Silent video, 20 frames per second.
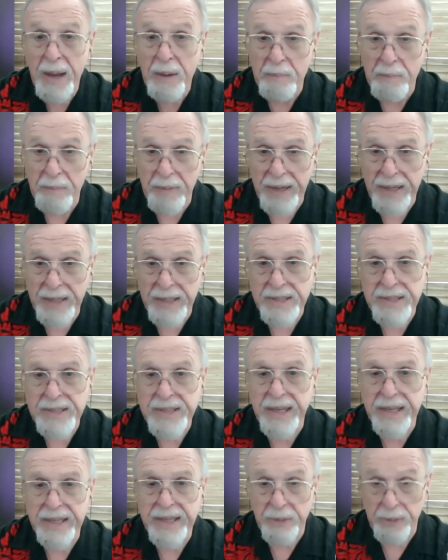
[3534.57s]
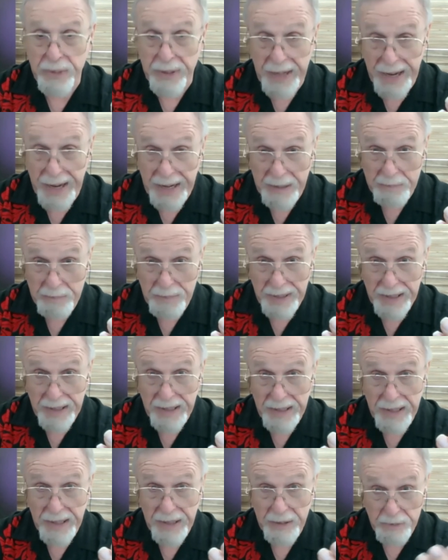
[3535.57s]
means that there can
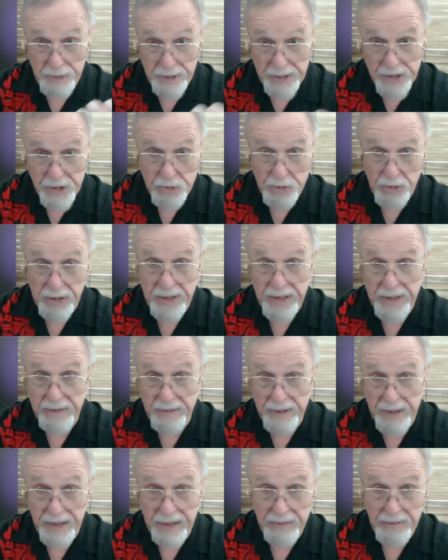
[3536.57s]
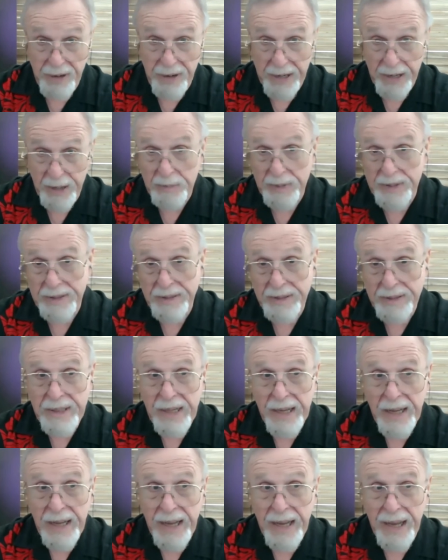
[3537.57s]
be a restrictive environment.
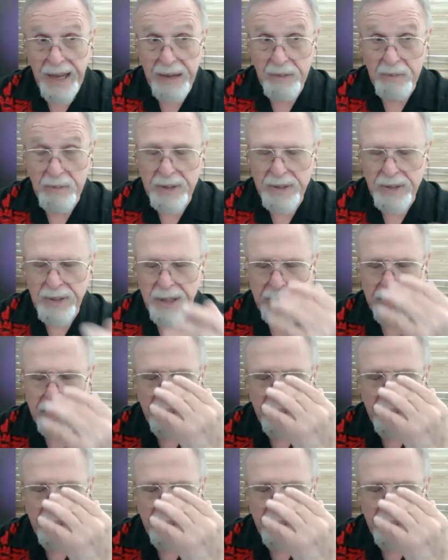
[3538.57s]
And which I